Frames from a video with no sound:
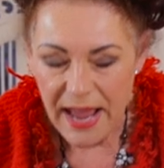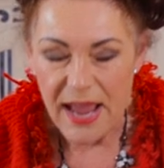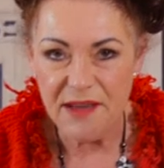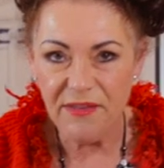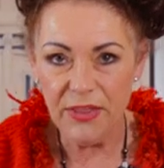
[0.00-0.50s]

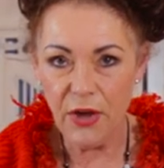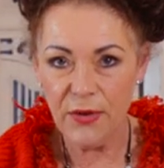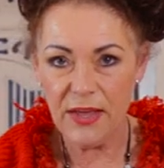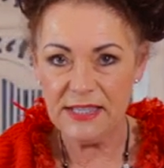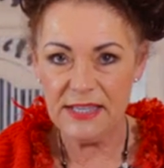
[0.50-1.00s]
even though
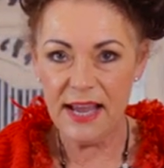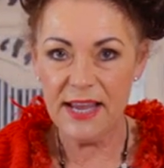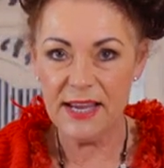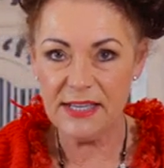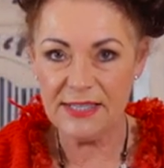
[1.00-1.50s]
they say
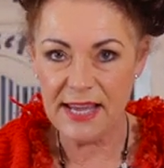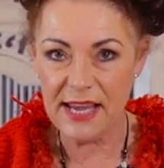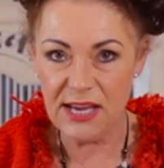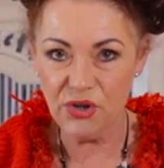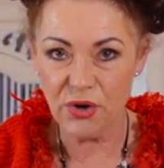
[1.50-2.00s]
it is
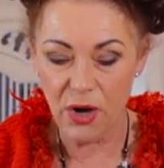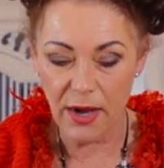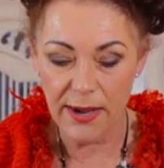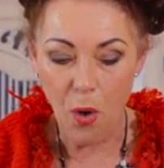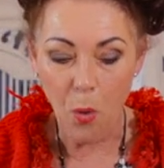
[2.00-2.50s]
air
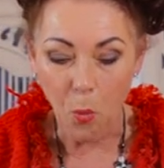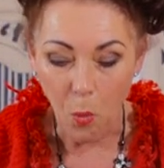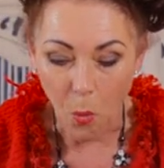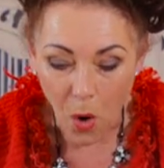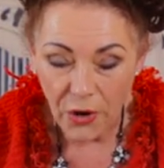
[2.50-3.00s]
dry,
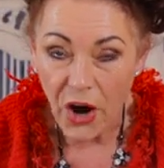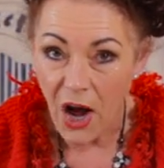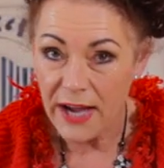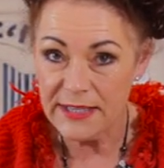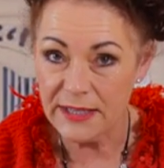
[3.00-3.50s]
what
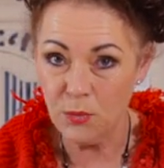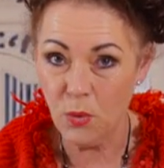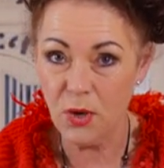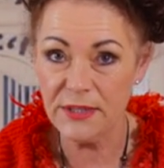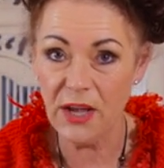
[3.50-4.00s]
I did
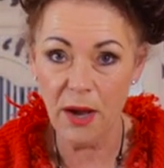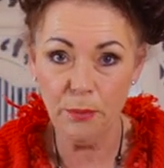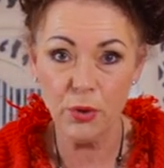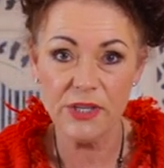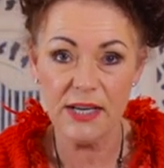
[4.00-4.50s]
was I
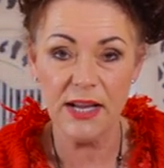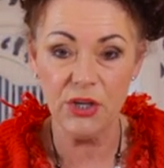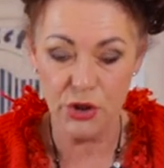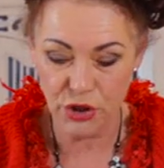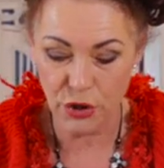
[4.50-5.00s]
put it
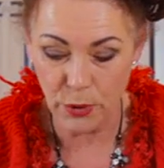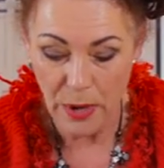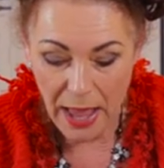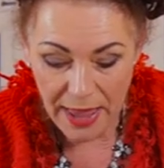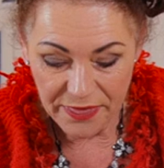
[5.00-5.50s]
into
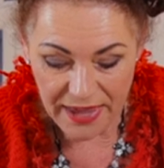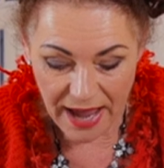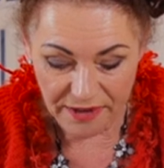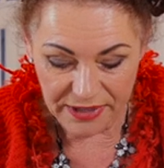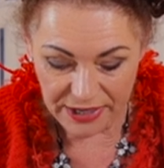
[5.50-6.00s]
the
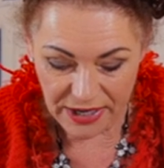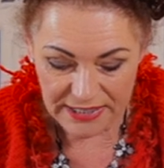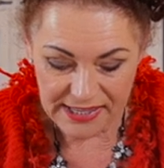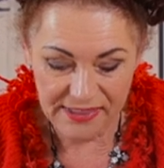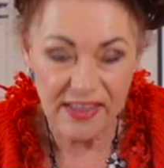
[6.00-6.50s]
oven and I
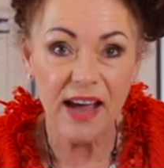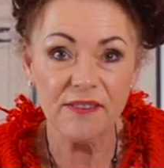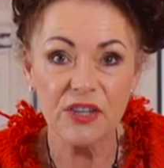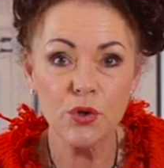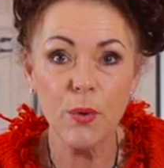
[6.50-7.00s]
set the
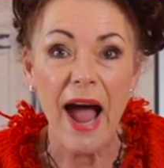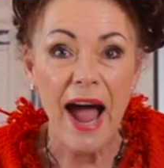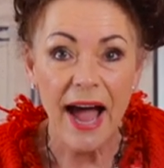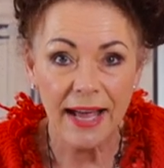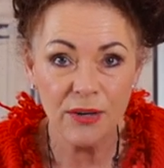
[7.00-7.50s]
oven to
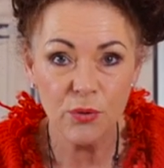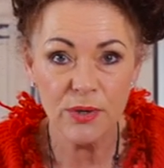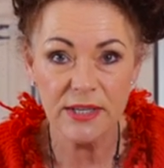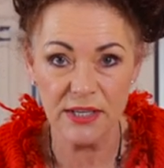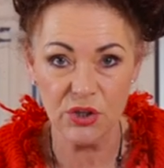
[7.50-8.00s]

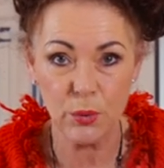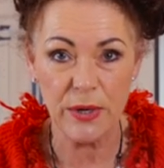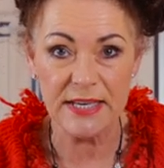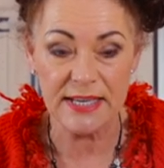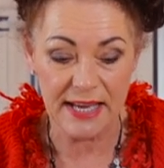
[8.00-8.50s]

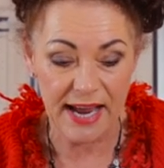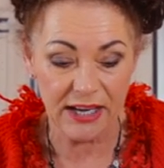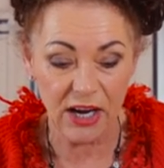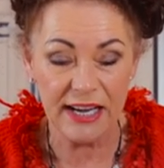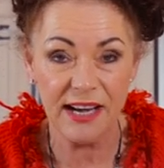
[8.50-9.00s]
120 and
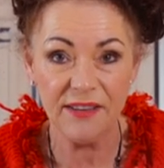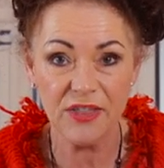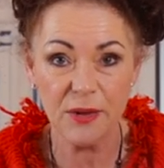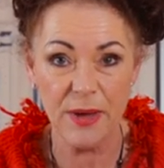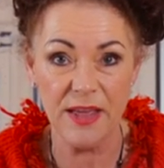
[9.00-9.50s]
I left
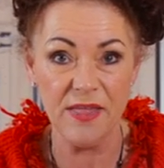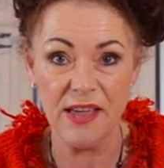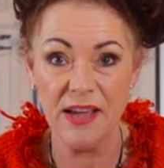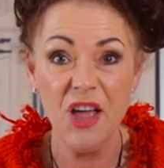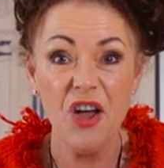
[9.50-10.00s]
them in
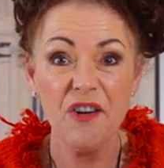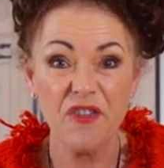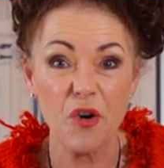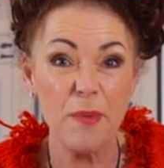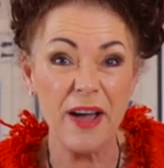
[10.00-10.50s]
there
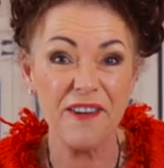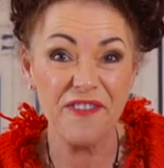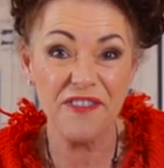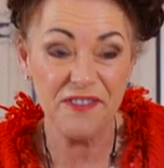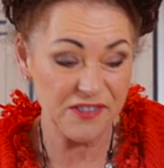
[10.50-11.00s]
for about
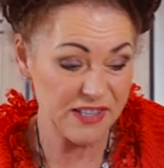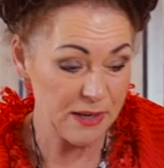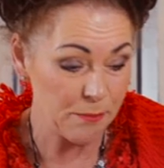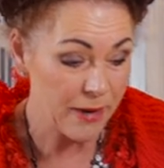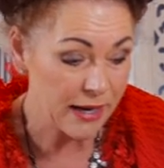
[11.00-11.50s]

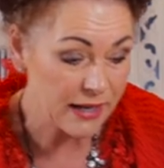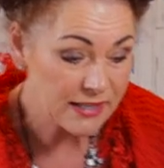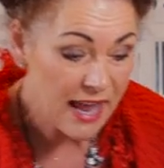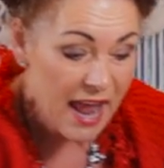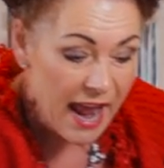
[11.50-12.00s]
15 minutes.
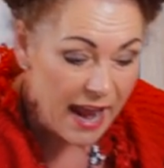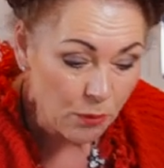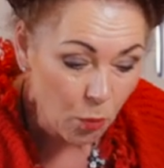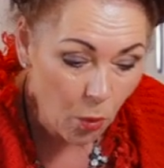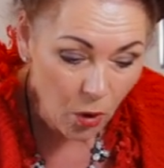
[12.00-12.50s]

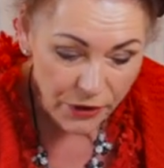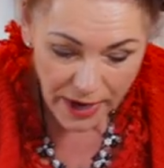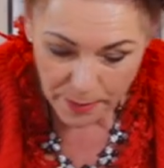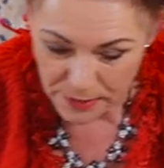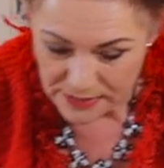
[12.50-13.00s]
And what
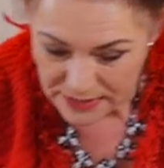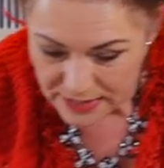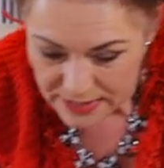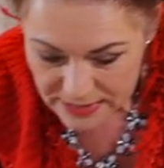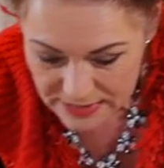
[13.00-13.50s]
happens
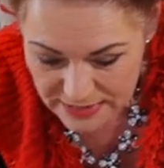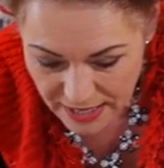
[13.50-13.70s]
is